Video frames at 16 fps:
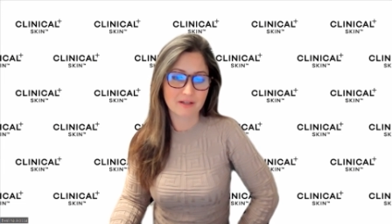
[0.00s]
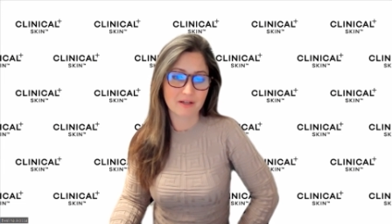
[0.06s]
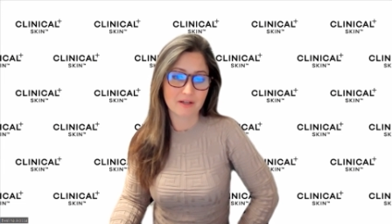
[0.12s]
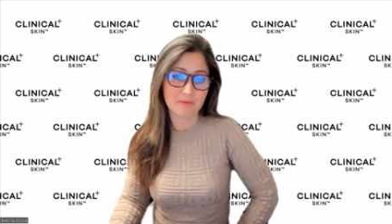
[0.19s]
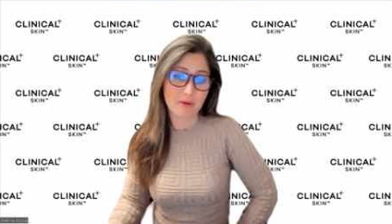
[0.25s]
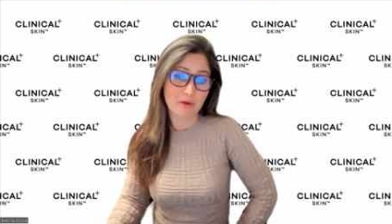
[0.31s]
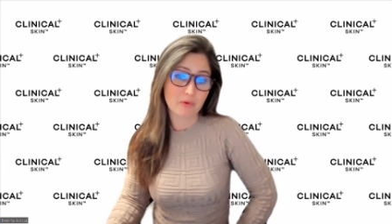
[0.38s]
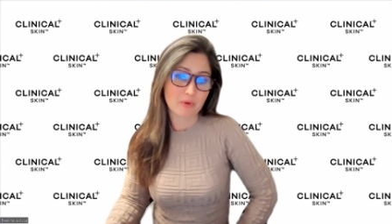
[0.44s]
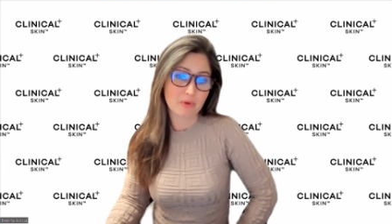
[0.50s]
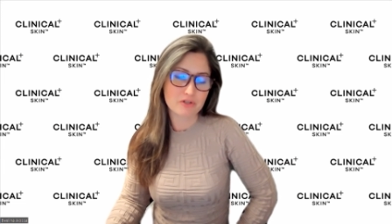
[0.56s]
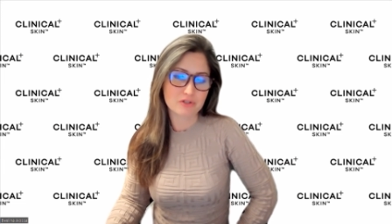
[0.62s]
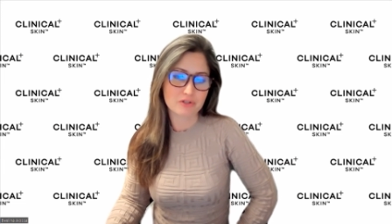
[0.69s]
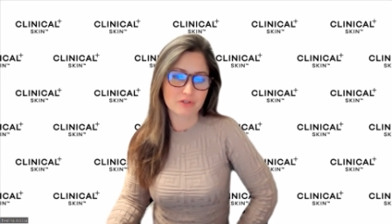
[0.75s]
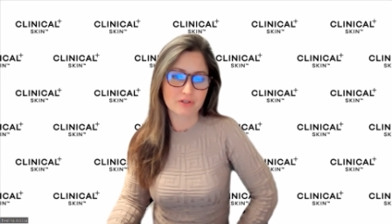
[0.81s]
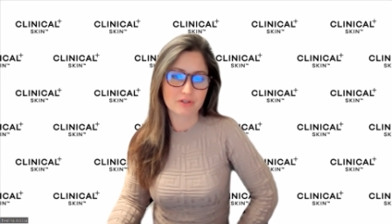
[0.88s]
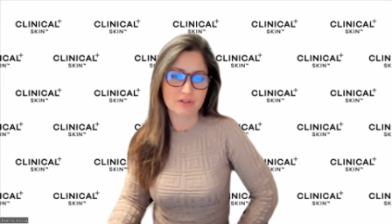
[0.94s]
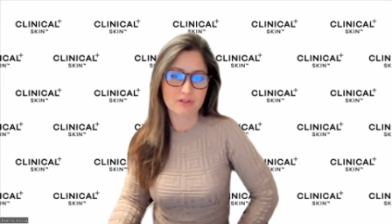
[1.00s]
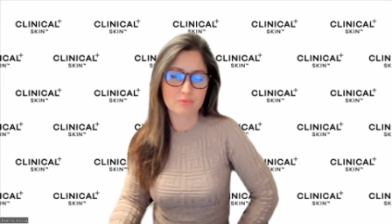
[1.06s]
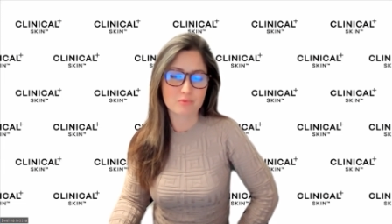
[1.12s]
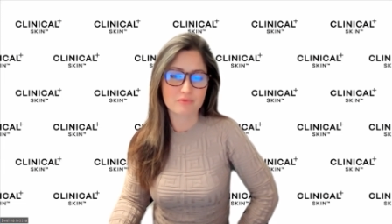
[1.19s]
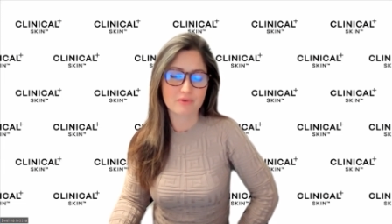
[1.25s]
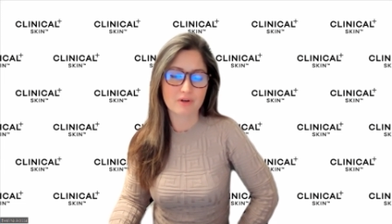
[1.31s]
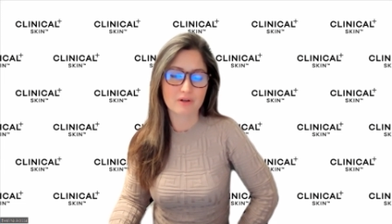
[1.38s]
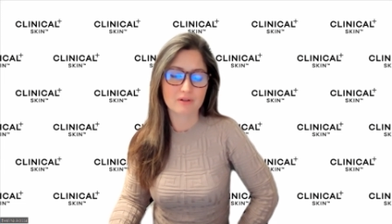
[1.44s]
a questionnaire
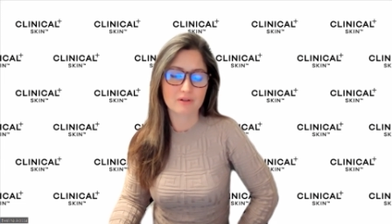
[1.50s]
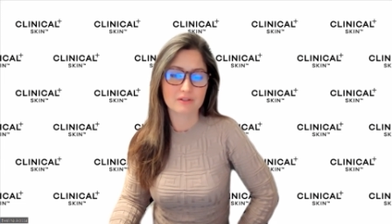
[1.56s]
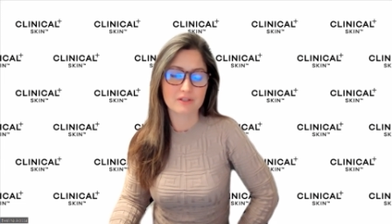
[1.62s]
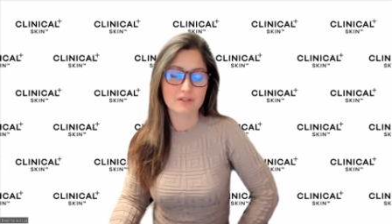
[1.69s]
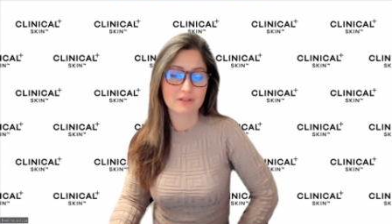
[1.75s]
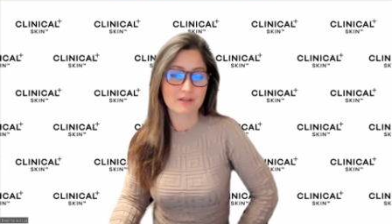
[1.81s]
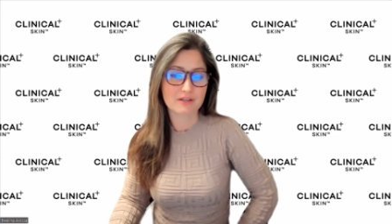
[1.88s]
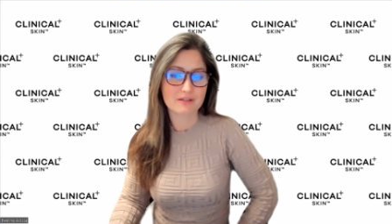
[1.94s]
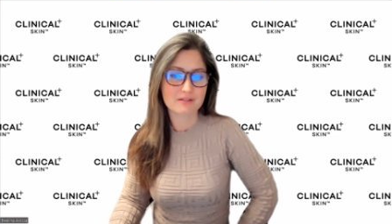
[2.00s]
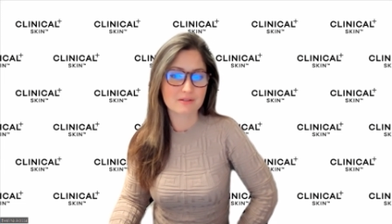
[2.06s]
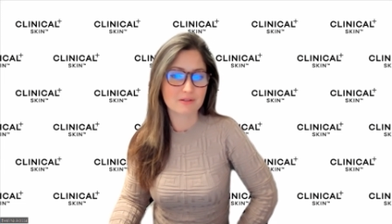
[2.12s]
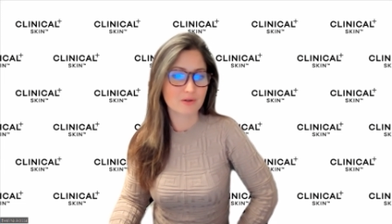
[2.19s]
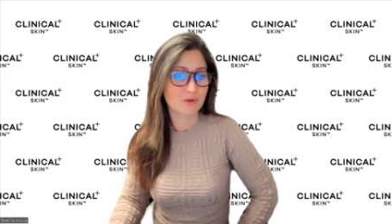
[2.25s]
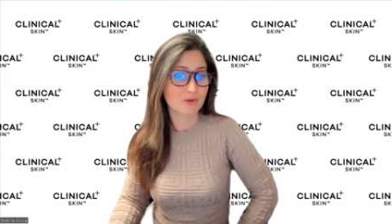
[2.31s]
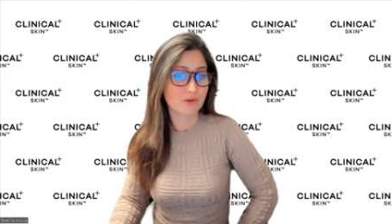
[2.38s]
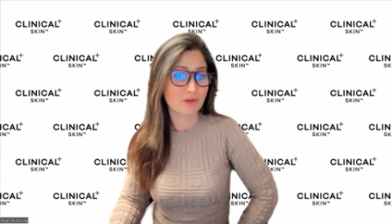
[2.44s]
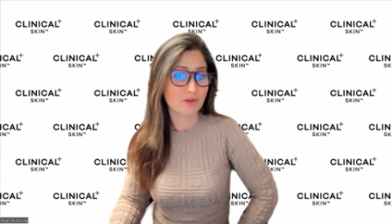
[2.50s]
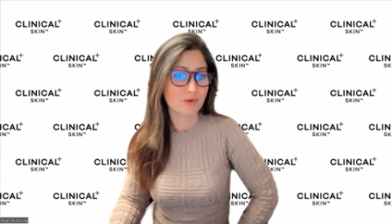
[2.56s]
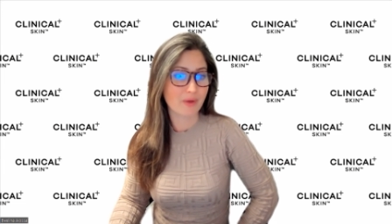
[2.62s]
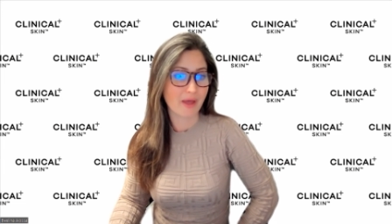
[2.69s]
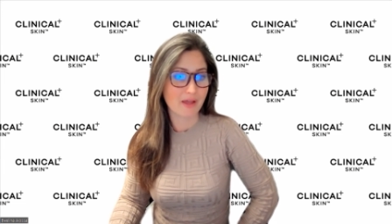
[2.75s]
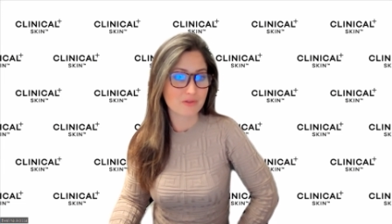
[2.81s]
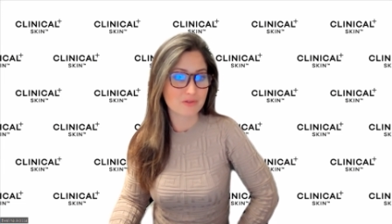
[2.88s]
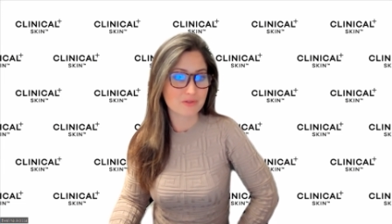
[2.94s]
with only yes or
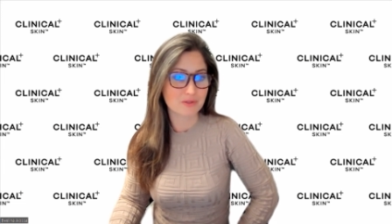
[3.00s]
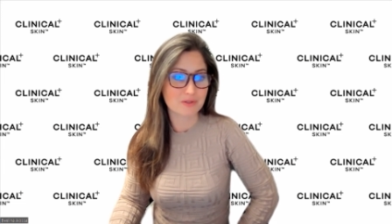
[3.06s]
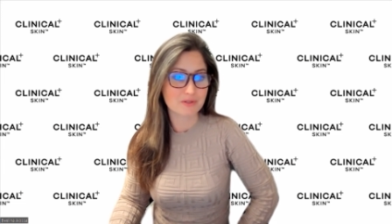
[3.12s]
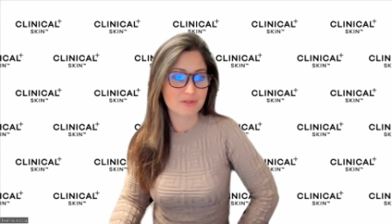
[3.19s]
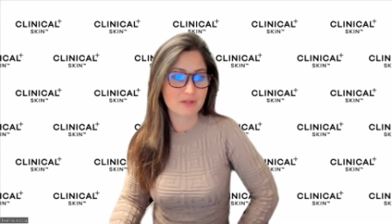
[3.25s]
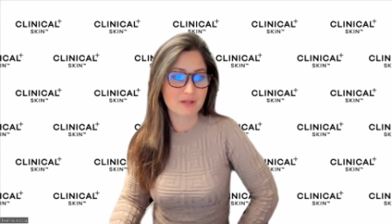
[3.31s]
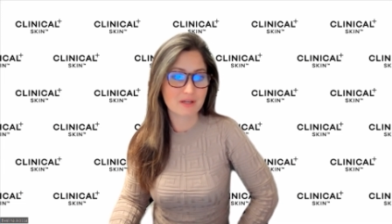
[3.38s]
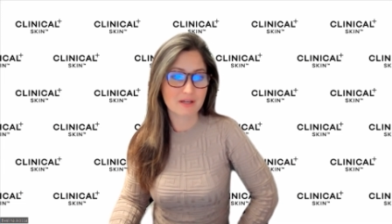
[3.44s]
no answers,